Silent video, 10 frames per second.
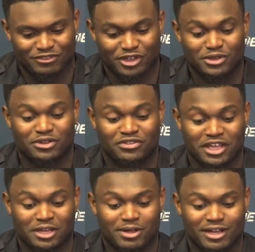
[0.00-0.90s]
For you to
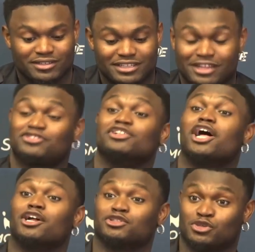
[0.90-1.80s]
think about it, that's the
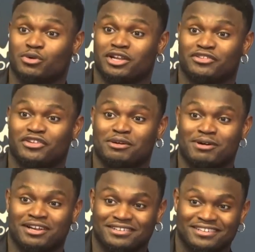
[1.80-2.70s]
logical way to
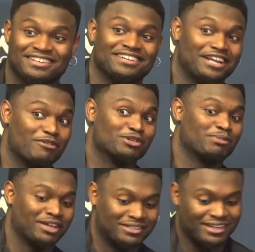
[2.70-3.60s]
think about it. And I
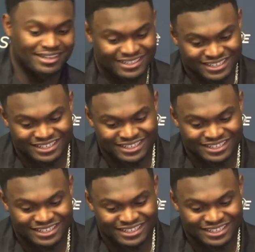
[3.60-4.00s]
respect that.